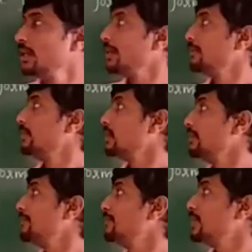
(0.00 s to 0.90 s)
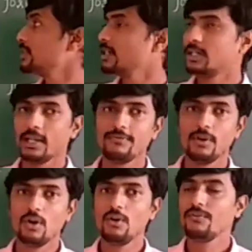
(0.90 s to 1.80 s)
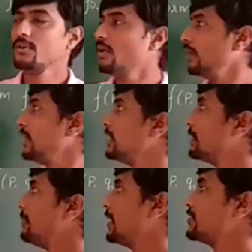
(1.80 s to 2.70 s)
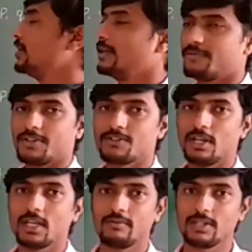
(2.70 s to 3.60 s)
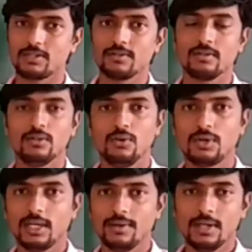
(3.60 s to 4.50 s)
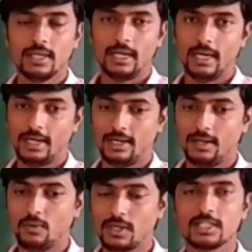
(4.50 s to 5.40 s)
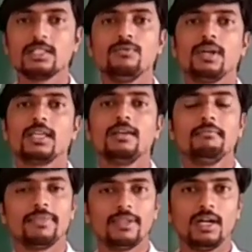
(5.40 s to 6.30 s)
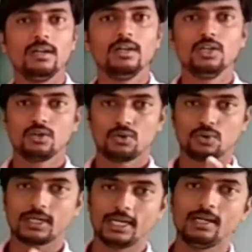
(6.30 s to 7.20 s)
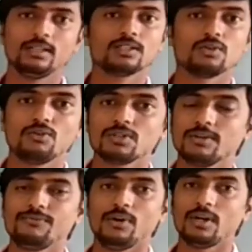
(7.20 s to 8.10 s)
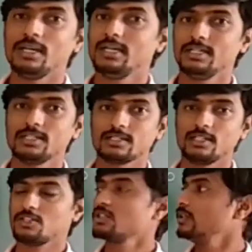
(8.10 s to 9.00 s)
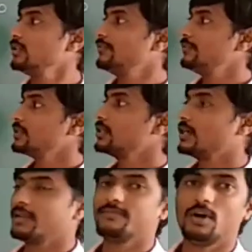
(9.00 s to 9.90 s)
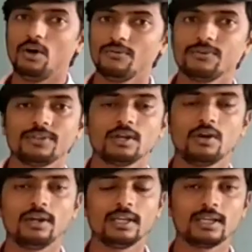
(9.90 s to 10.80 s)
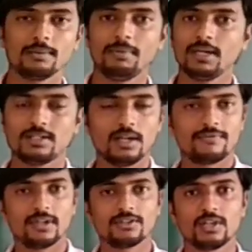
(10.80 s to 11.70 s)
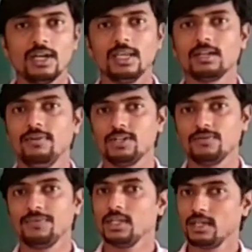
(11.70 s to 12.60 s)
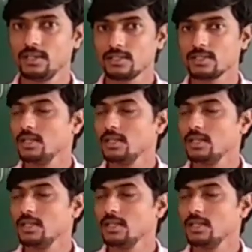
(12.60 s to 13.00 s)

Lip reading: your first type of non-linear partial differential equation. Okay, and what is the working method to get the solution for such the first type of the non-linear partial differential equation? Yes,